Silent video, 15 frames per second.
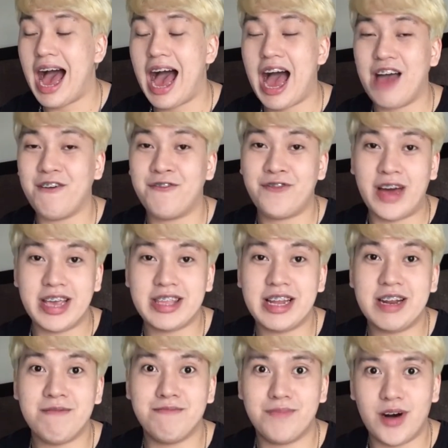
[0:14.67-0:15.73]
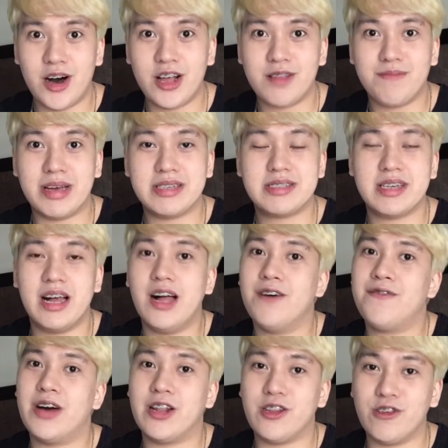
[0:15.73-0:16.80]
I finally bought
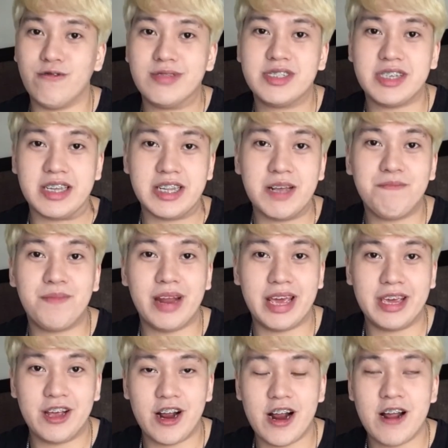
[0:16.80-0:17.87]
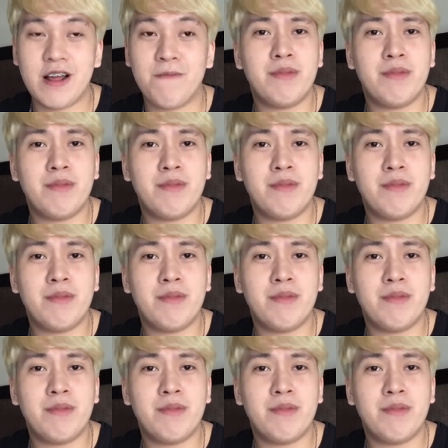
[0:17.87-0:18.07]
myself a new C D player.